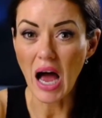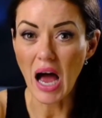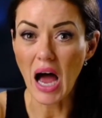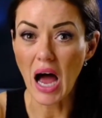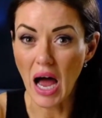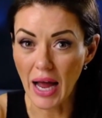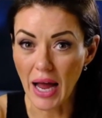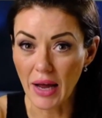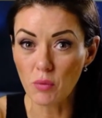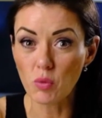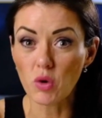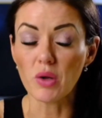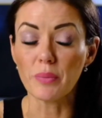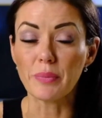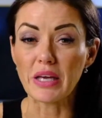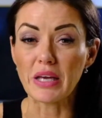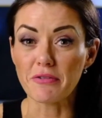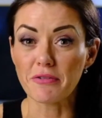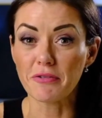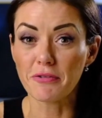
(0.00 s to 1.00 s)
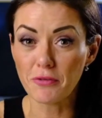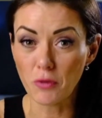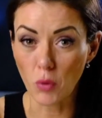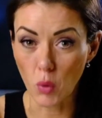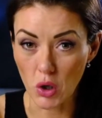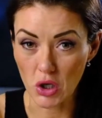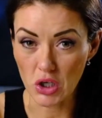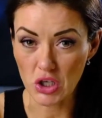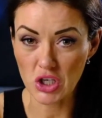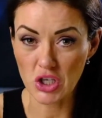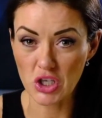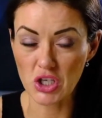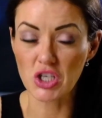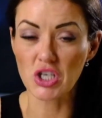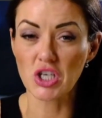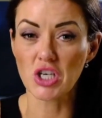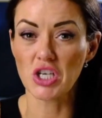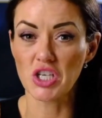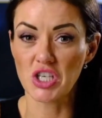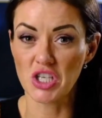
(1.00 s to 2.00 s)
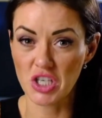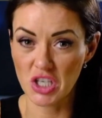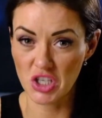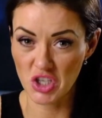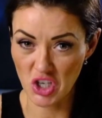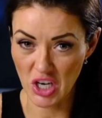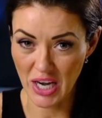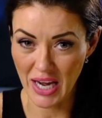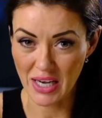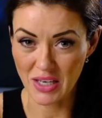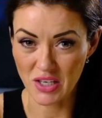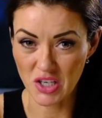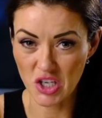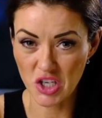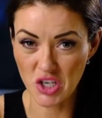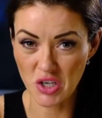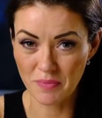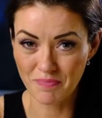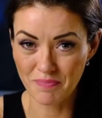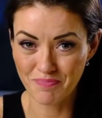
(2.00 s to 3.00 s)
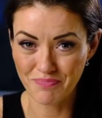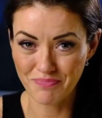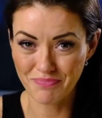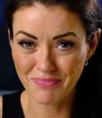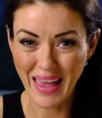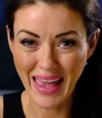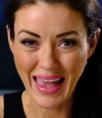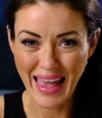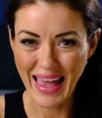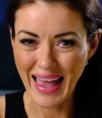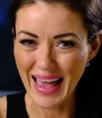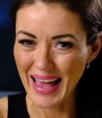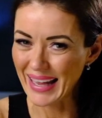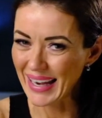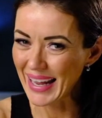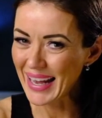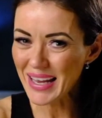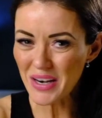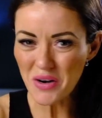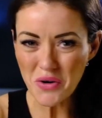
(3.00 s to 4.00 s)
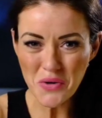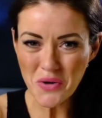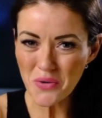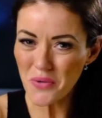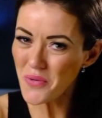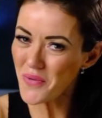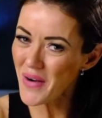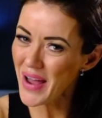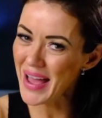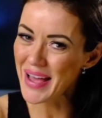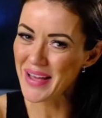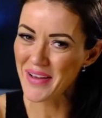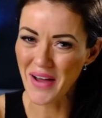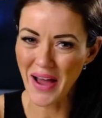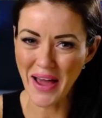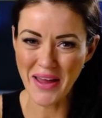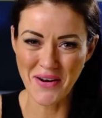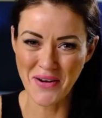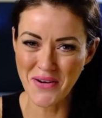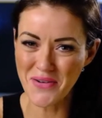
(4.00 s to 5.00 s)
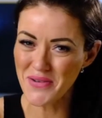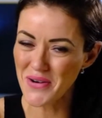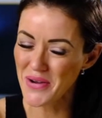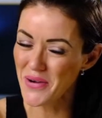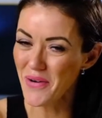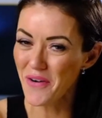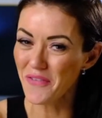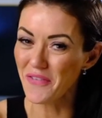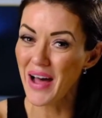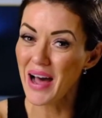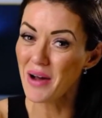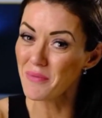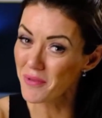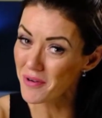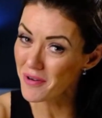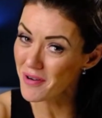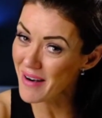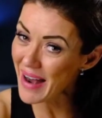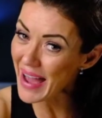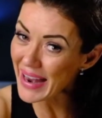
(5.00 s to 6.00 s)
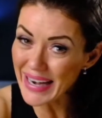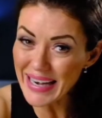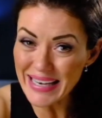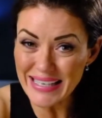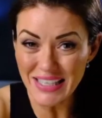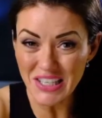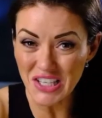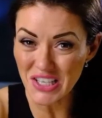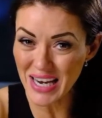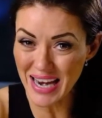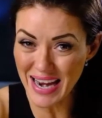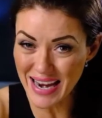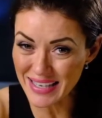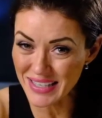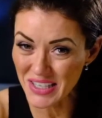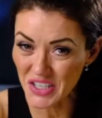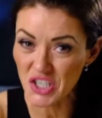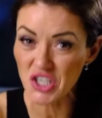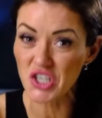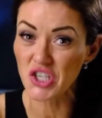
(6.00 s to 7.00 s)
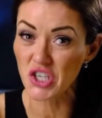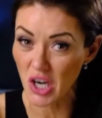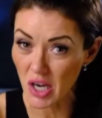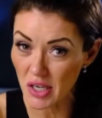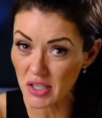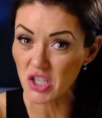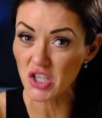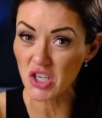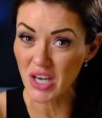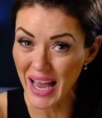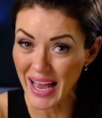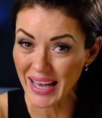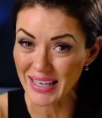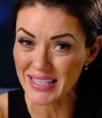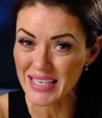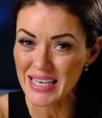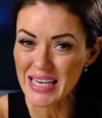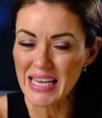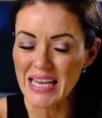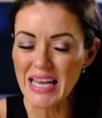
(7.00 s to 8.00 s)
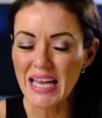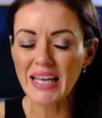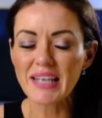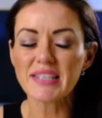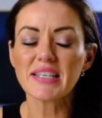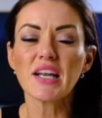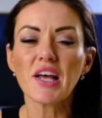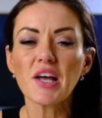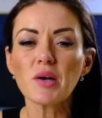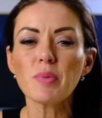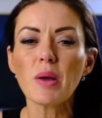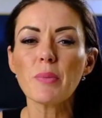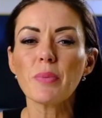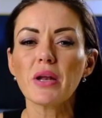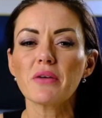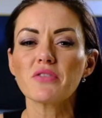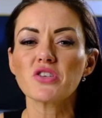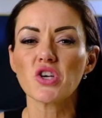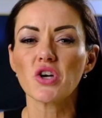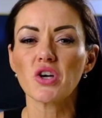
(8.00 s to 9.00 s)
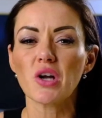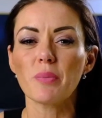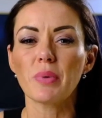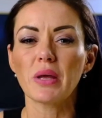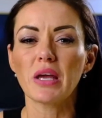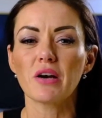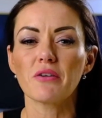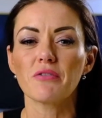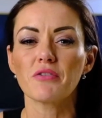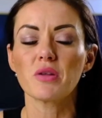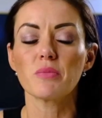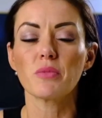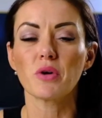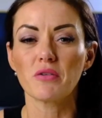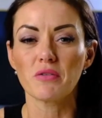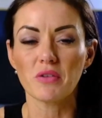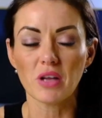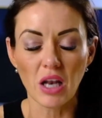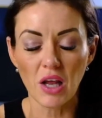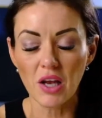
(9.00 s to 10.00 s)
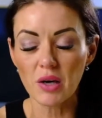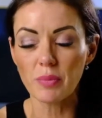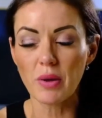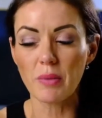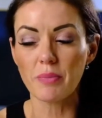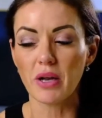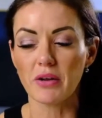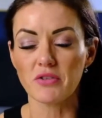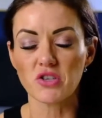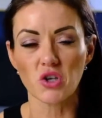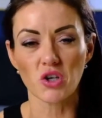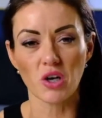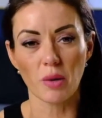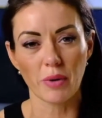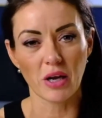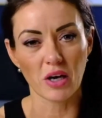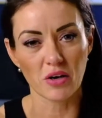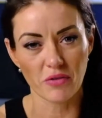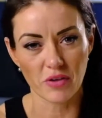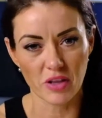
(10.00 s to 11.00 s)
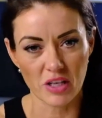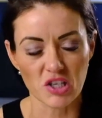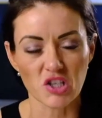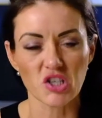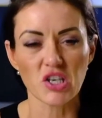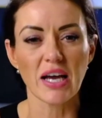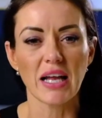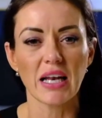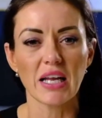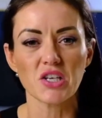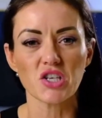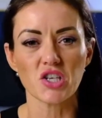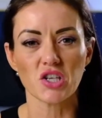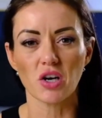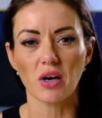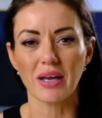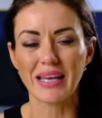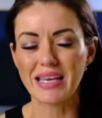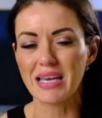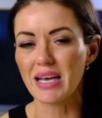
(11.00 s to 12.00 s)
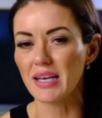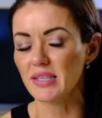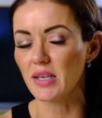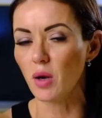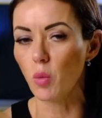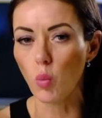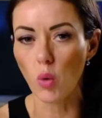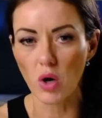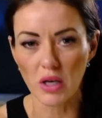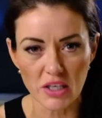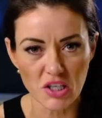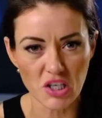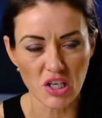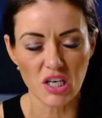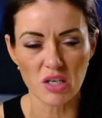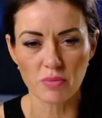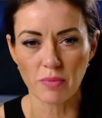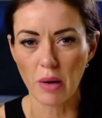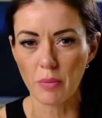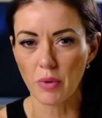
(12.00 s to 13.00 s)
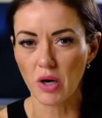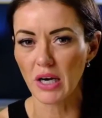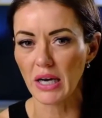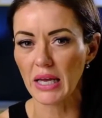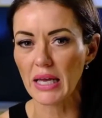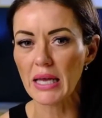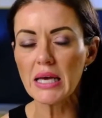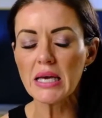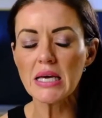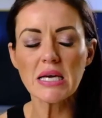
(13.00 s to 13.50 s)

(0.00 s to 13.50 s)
I will be forced to change. And I don't know if I'm ready to change just yet. Because a lot of people have shown up here for this challenge, and they're like, yes, I want to change my body.